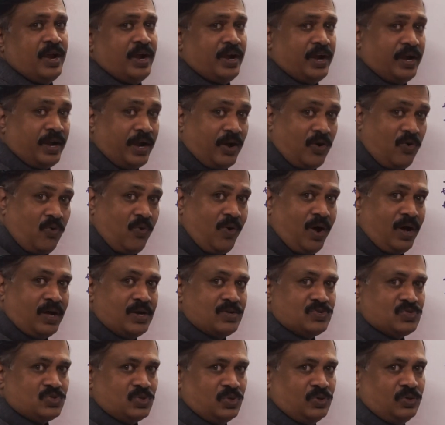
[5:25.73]
Now
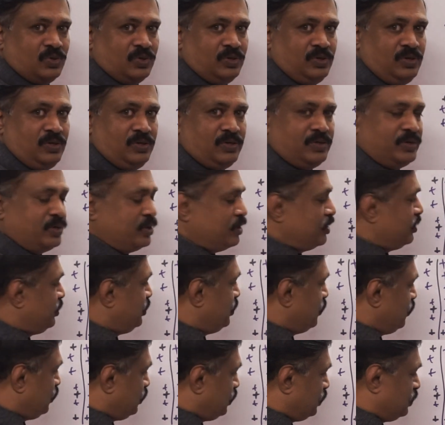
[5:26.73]
also,
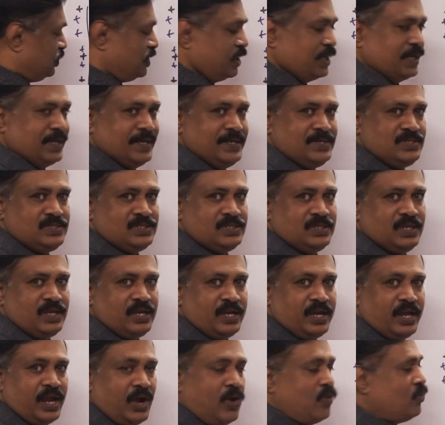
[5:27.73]
due to this
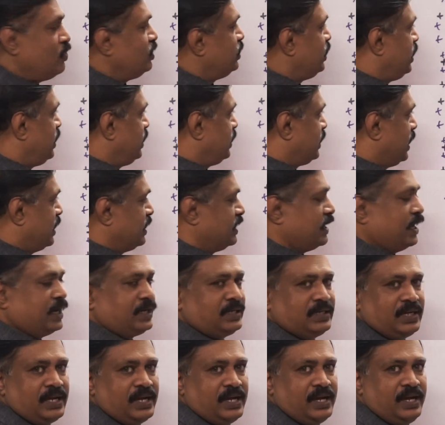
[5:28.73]
grounded
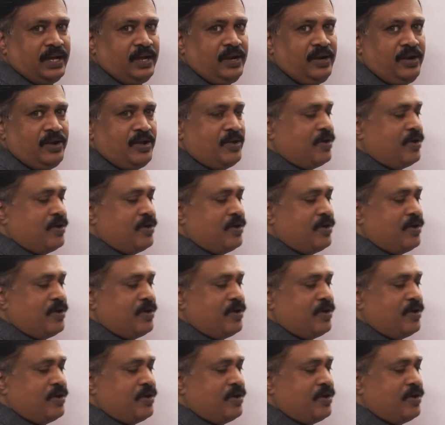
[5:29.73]
conductor,